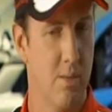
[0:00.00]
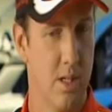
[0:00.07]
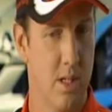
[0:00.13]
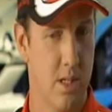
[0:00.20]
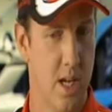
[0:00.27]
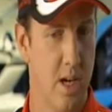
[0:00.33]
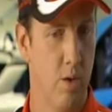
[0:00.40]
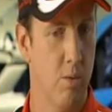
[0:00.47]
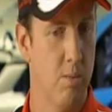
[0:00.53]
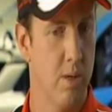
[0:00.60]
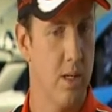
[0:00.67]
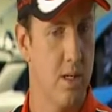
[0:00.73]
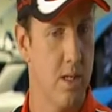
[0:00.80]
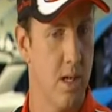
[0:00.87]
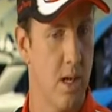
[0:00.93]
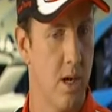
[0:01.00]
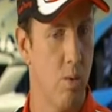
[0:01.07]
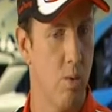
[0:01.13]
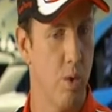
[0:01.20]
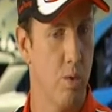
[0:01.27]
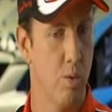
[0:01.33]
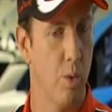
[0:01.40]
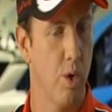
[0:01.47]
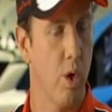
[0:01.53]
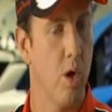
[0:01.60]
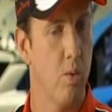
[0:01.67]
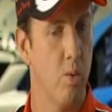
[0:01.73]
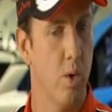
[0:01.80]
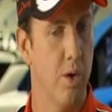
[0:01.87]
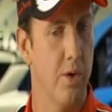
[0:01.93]
so much settled, but with what
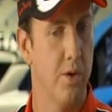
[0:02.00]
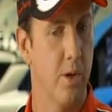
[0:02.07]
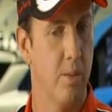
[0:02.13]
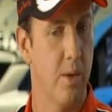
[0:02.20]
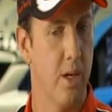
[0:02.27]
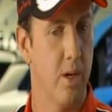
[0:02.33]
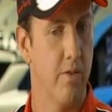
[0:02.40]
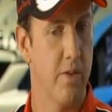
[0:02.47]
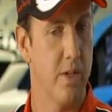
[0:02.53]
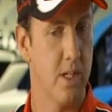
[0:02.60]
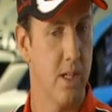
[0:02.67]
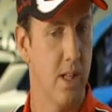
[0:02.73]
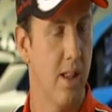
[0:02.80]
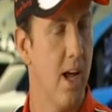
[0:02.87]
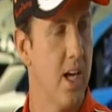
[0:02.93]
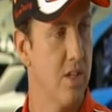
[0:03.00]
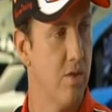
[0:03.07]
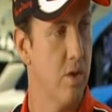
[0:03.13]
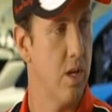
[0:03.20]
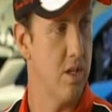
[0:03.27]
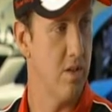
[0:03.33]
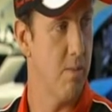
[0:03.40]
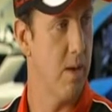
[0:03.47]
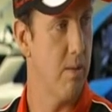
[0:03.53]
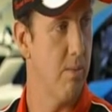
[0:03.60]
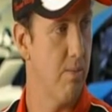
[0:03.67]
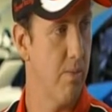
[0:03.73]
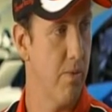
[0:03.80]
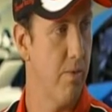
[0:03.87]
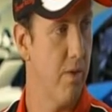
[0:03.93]
I want. I mean, obviously the last few years have
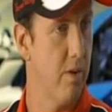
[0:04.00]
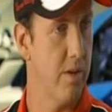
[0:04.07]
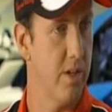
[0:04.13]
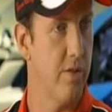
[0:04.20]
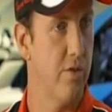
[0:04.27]
been very